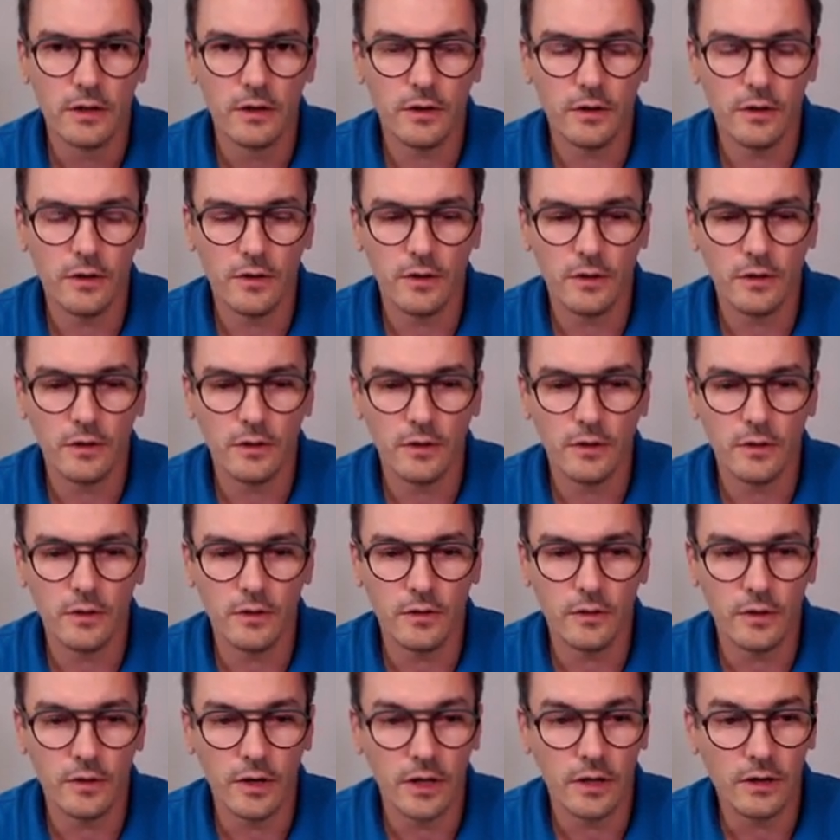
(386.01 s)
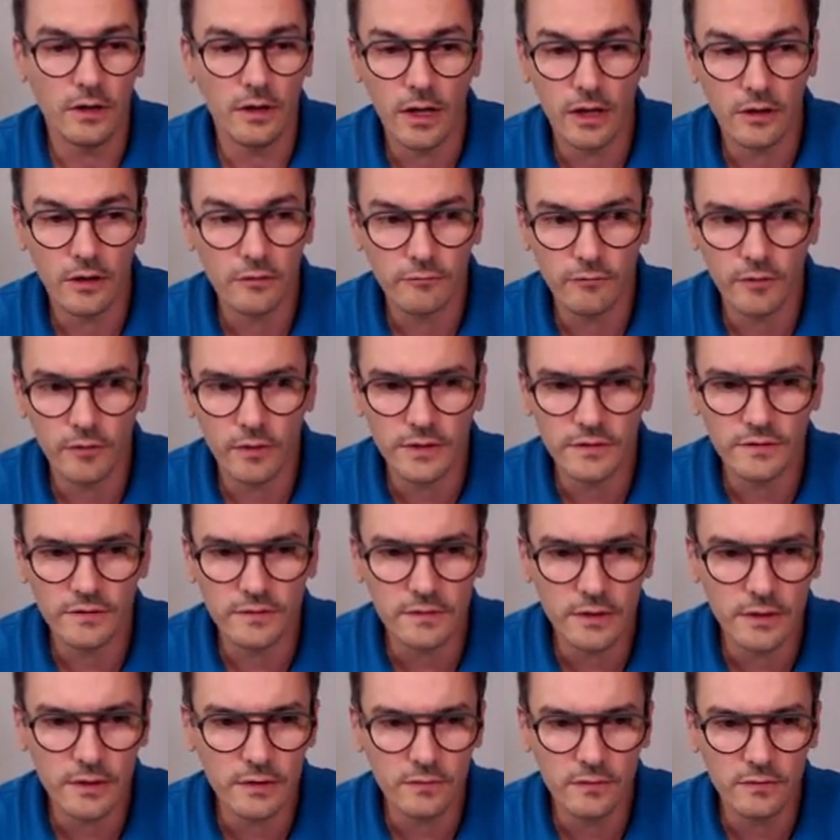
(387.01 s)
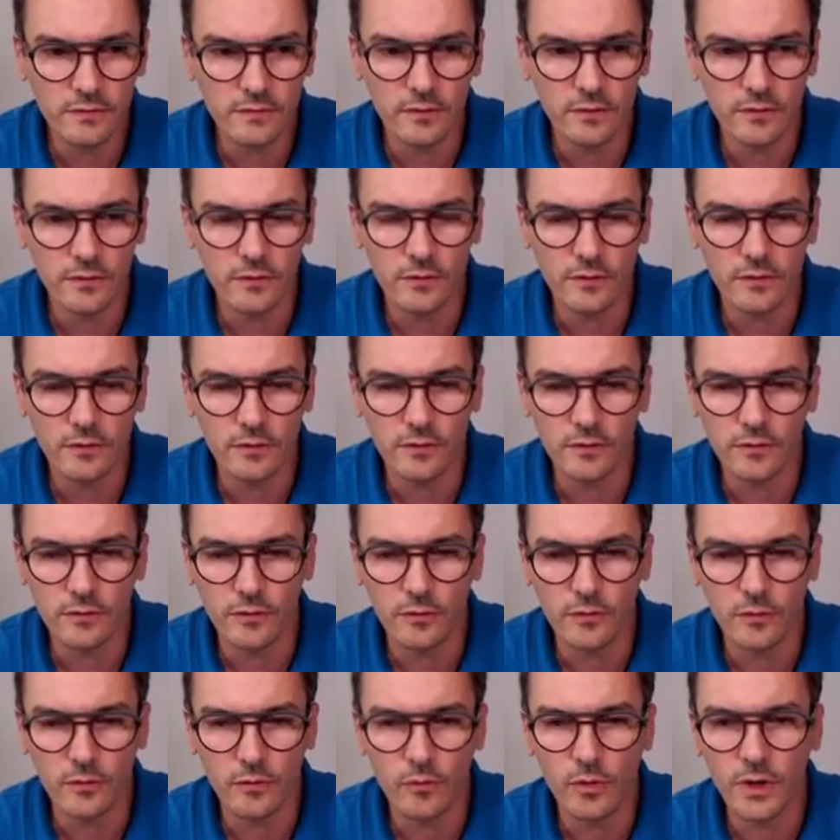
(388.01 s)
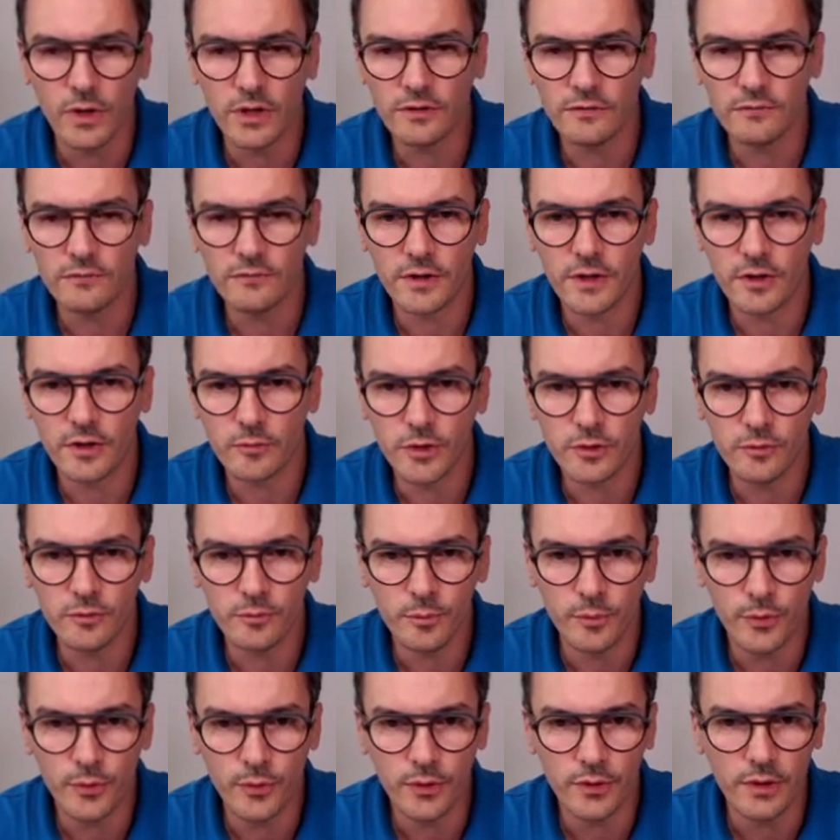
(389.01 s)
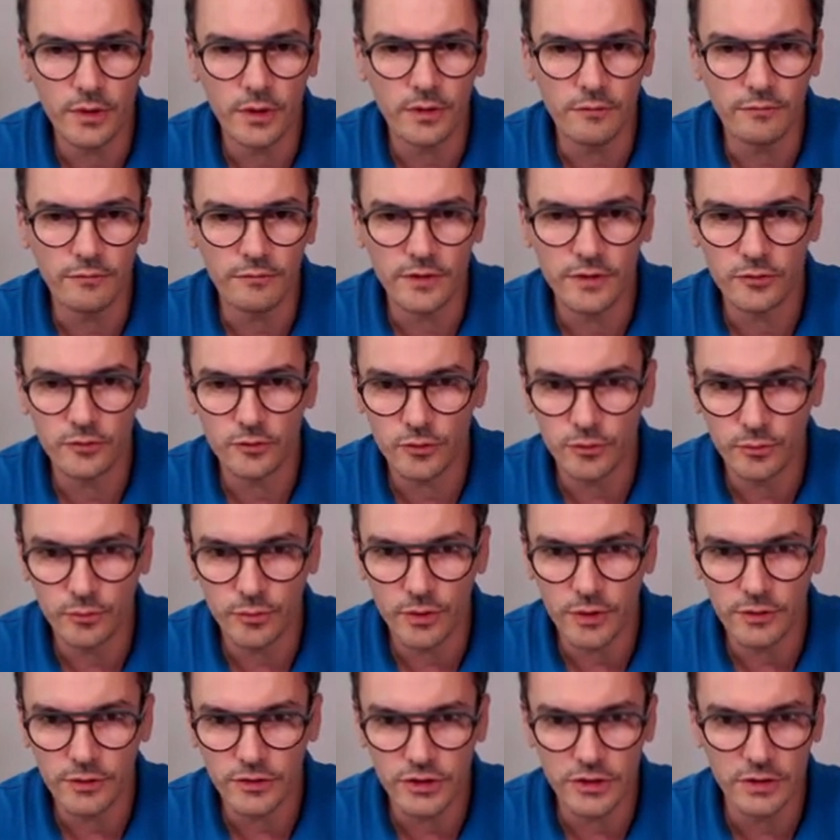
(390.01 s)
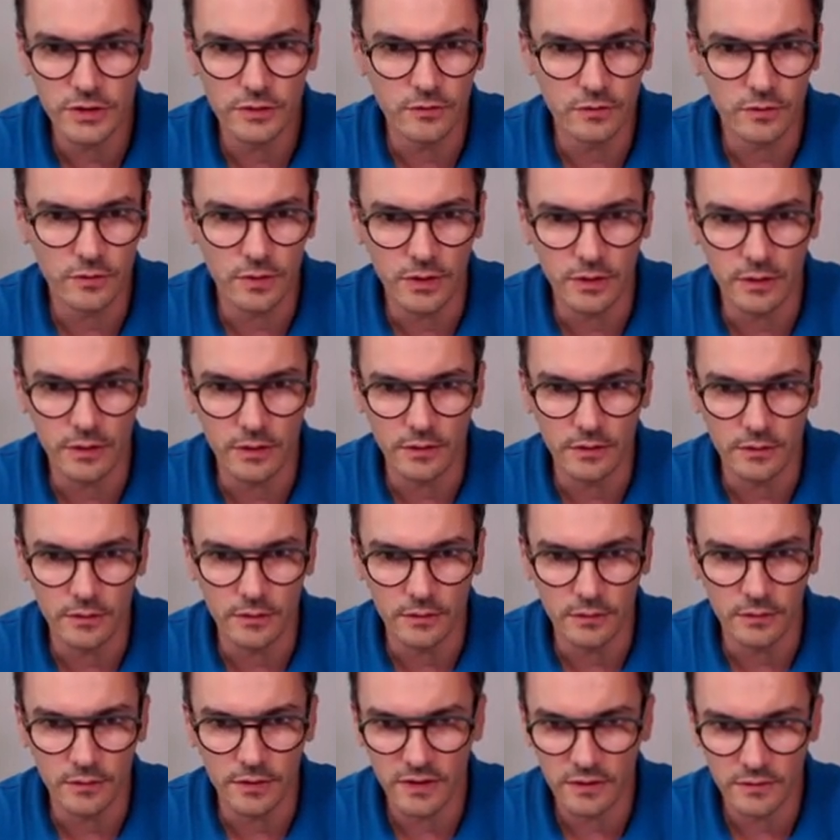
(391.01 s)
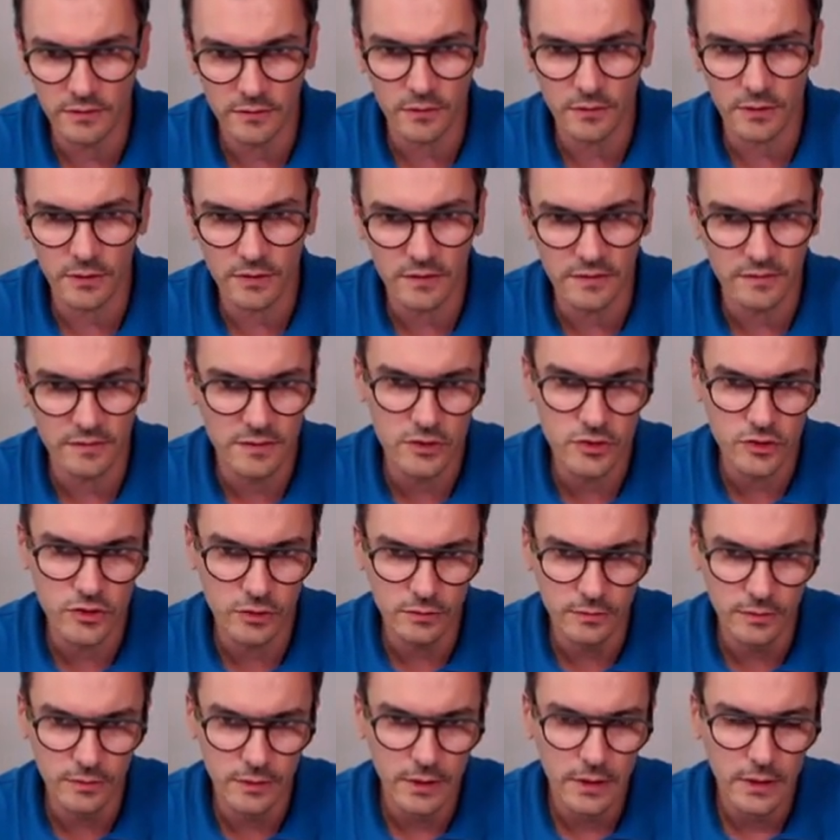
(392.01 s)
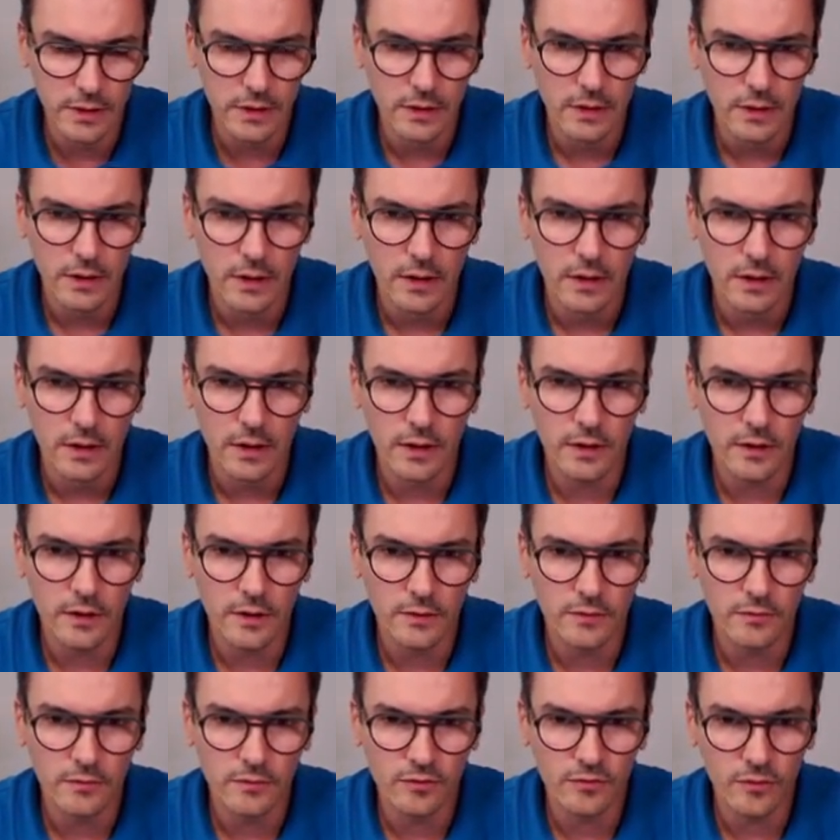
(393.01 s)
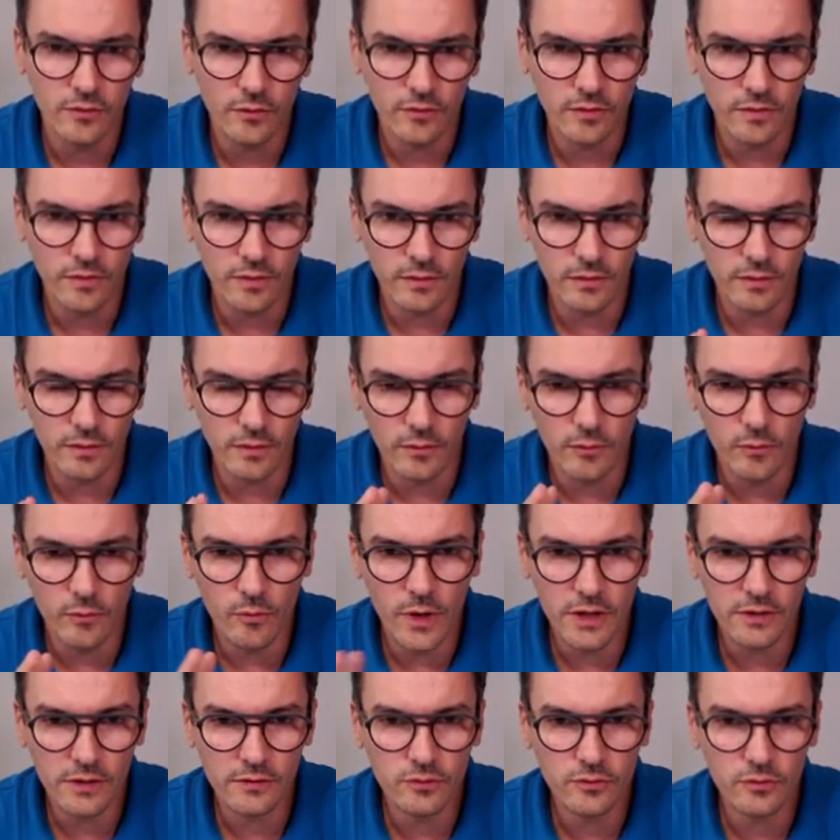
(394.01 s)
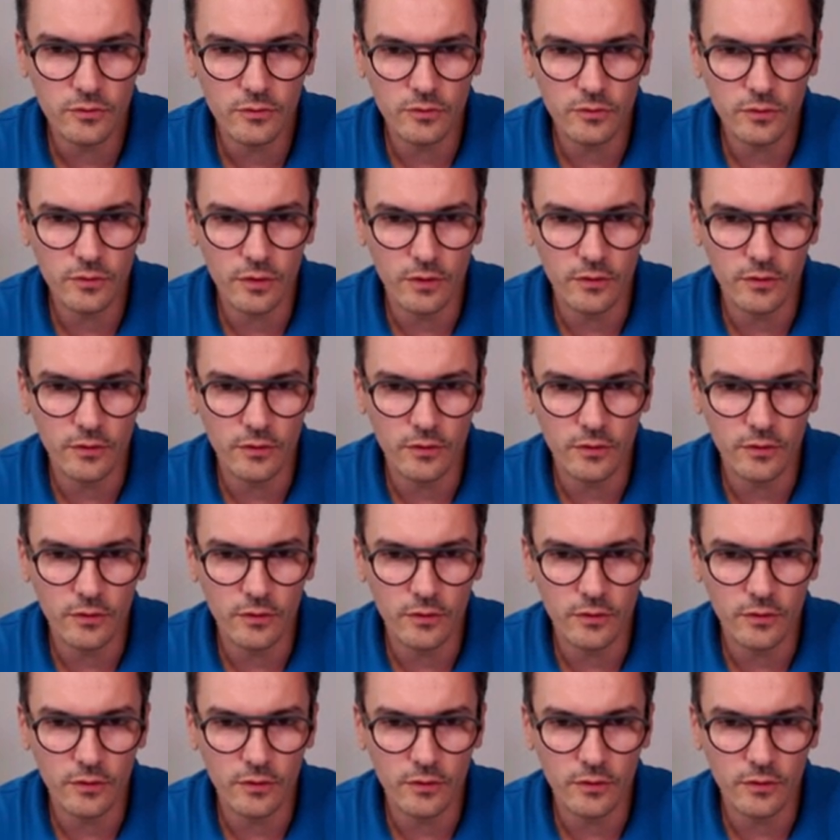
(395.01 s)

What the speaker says: And like, for instance, one environment per feature branch in your Git organization. So the way to